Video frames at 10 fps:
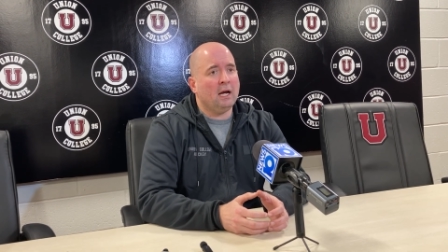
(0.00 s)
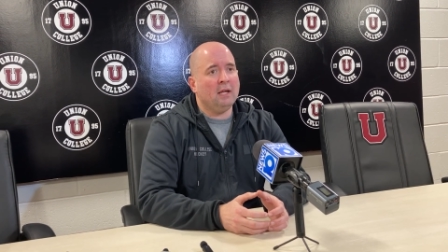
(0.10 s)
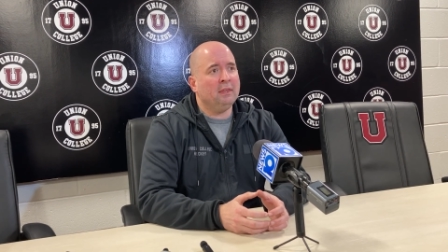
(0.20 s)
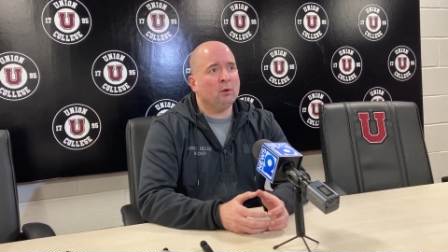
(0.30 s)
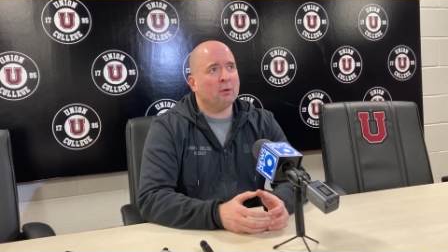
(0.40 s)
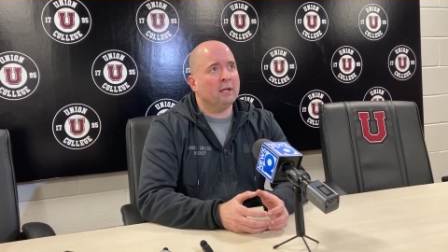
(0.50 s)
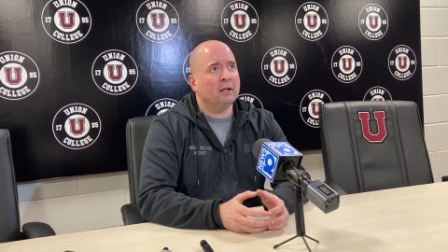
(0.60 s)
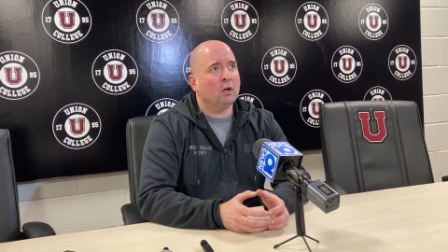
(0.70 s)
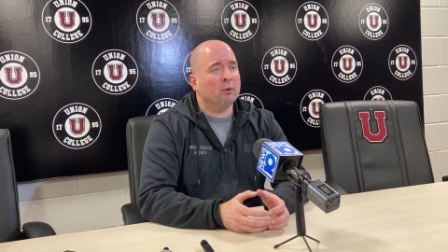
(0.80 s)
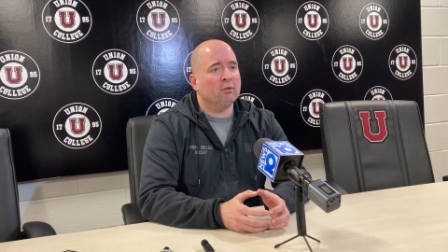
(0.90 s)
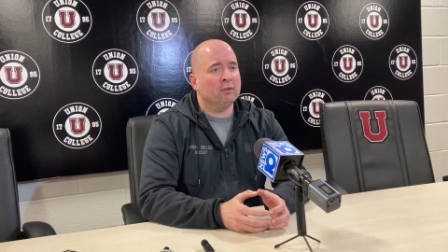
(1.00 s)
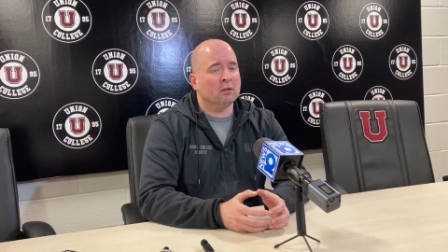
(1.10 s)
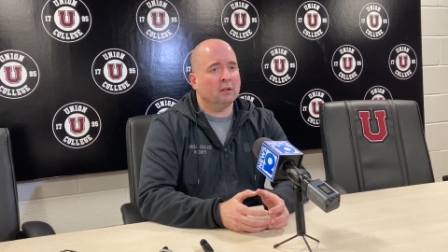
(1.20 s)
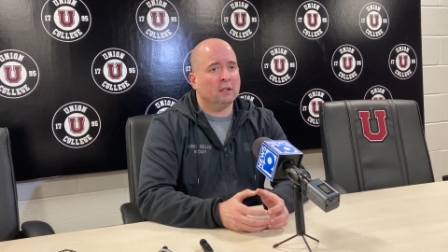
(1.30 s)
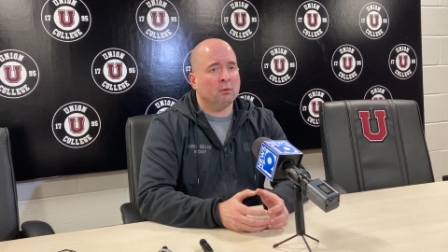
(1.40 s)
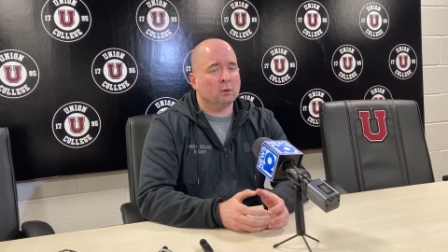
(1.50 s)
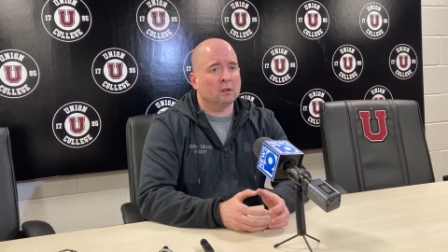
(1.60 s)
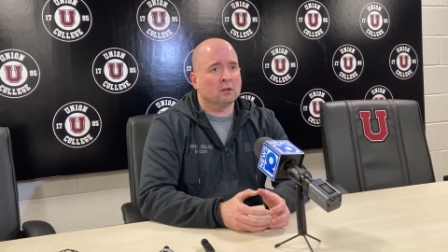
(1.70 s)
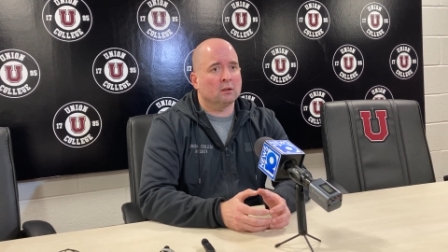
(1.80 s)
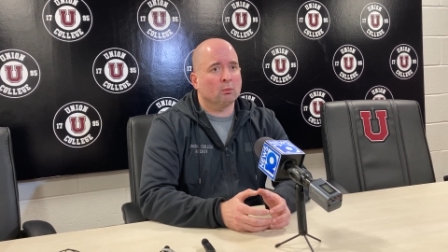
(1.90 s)
I think right now we feel like
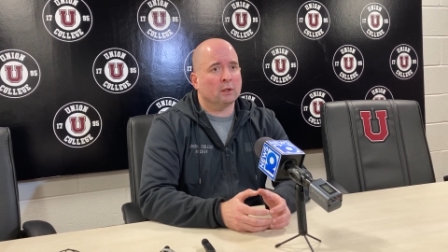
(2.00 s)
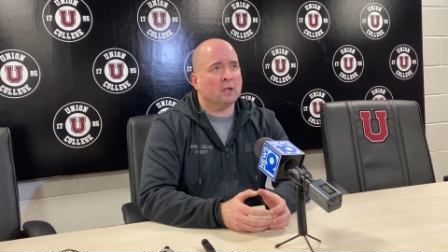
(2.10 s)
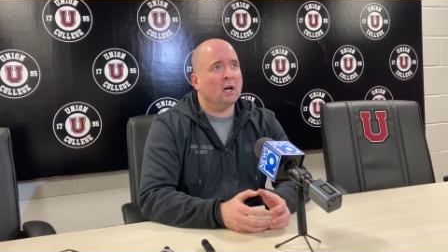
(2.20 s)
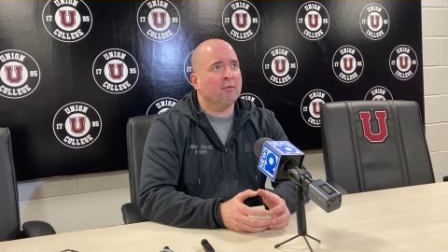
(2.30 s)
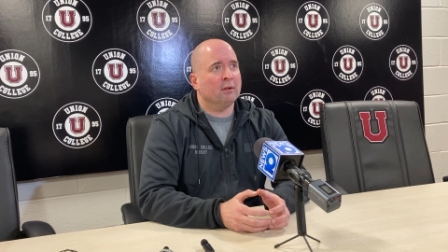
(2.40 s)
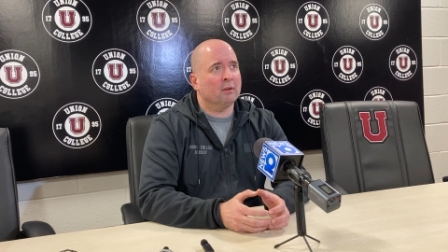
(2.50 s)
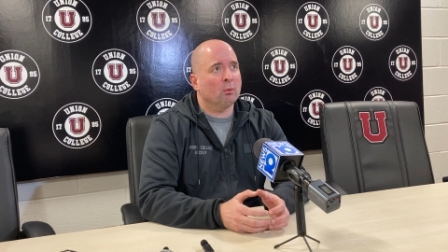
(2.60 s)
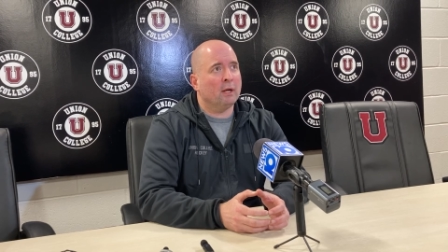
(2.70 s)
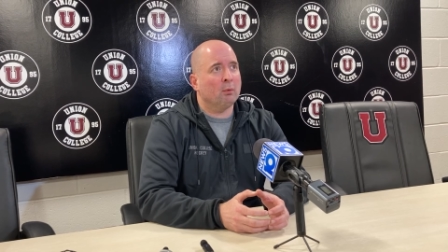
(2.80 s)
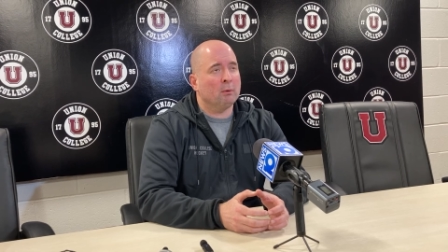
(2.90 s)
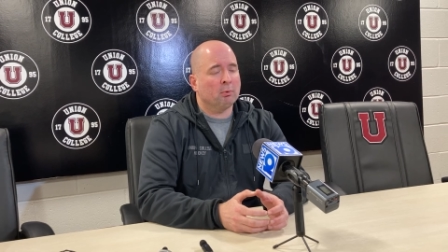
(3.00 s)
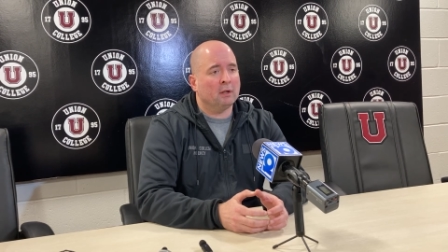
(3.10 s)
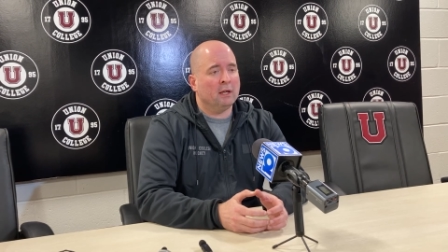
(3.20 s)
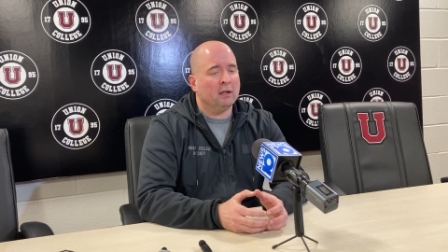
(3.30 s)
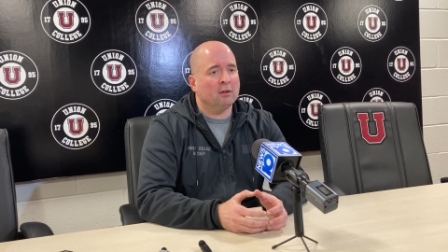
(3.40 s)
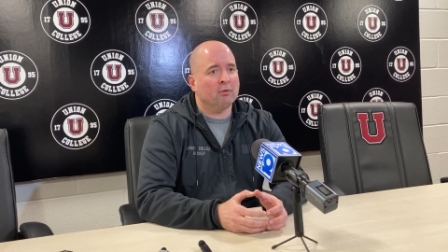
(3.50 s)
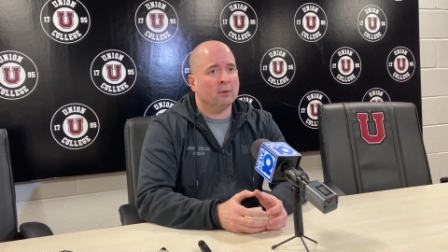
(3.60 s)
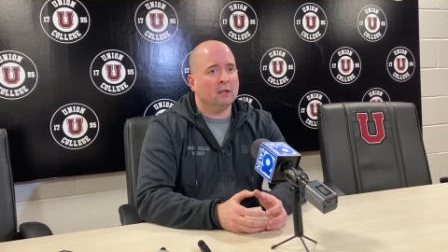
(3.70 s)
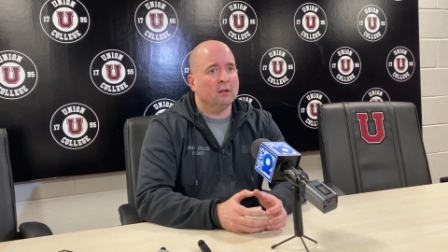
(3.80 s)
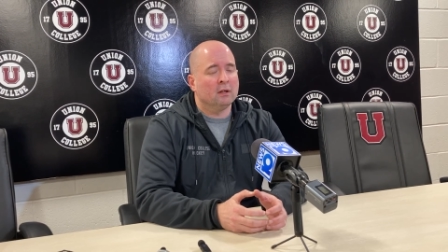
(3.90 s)
we're we're confident in the way we play, and if
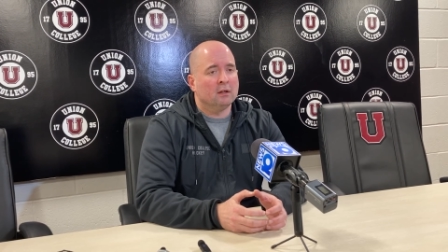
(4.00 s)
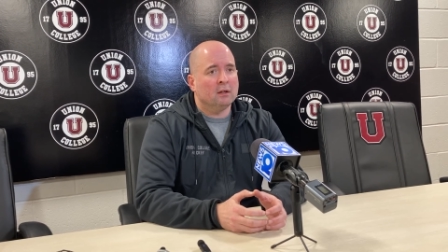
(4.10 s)
we